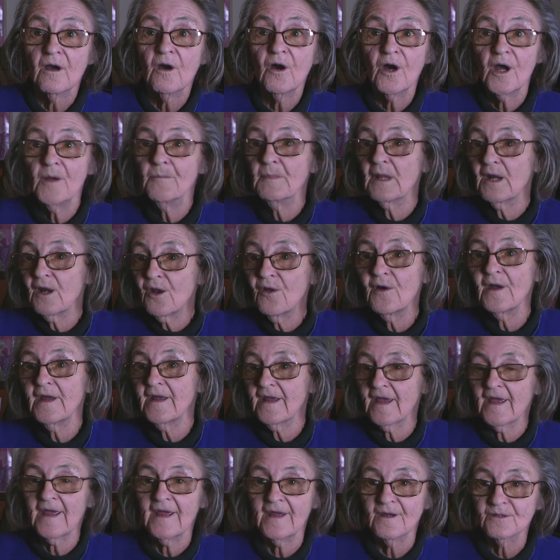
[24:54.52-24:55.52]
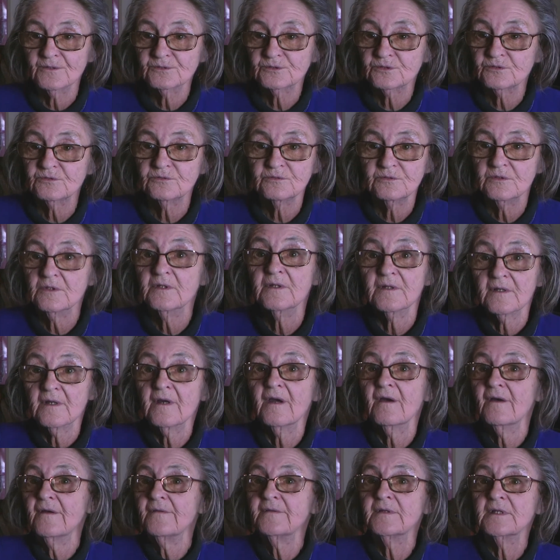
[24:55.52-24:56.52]
I'm a lighthouse.
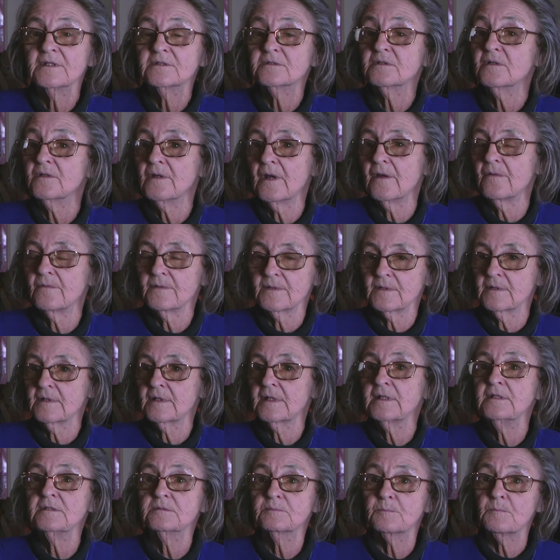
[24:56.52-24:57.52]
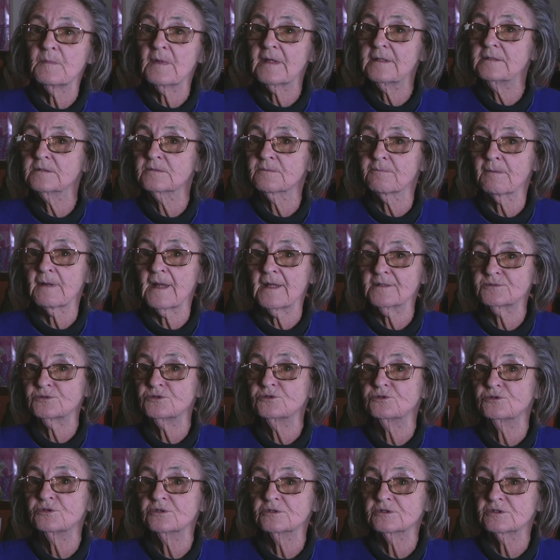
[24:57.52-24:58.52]
These
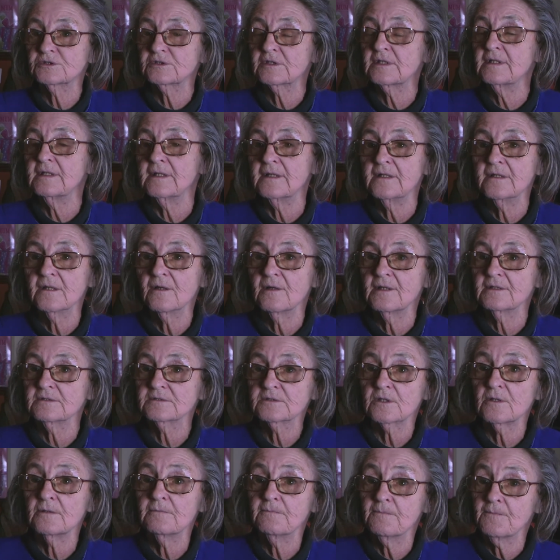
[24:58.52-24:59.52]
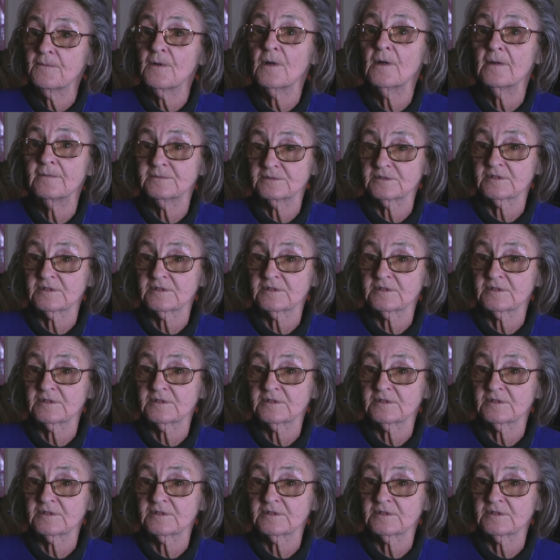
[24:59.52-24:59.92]
flashes you're seeing, like say 5